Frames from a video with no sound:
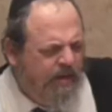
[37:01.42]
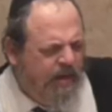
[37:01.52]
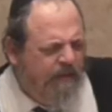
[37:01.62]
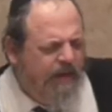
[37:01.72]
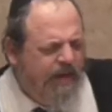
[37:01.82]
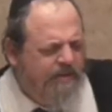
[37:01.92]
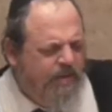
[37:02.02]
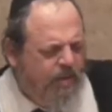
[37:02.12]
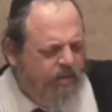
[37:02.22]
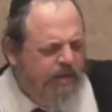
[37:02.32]
If it has
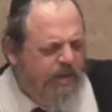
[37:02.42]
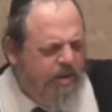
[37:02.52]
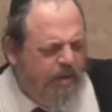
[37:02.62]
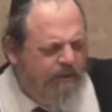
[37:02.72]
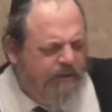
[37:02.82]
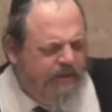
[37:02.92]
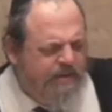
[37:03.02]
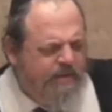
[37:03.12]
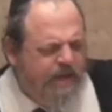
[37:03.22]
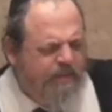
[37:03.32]
only a
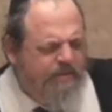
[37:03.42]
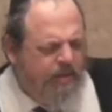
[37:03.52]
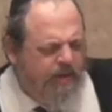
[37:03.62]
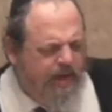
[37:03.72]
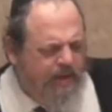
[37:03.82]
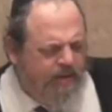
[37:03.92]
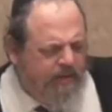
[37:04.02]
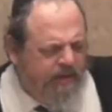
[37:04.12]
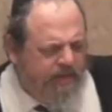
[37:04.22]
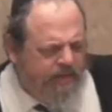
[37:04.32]
kofitz, that was already
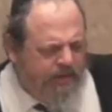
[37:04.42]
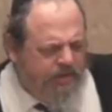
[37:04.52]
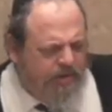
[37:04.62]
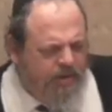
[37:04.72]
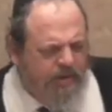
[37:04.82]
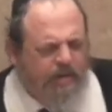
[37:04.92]
handled in the Mishnah.